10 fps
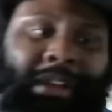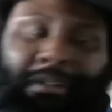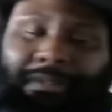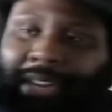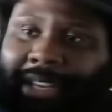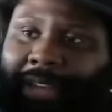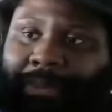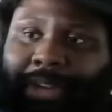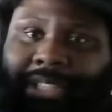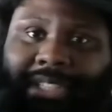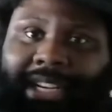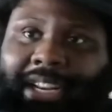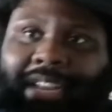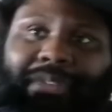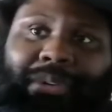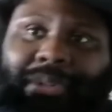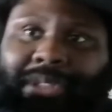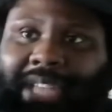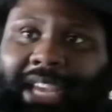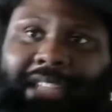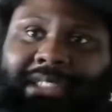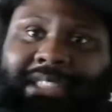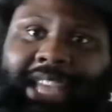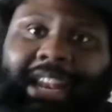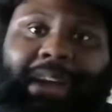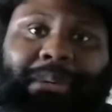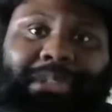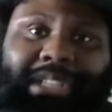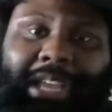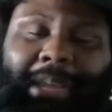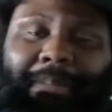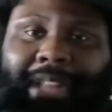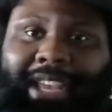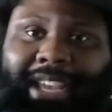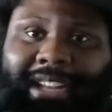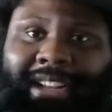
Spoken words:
fucking Resident Evil is 10 hours of gameplay.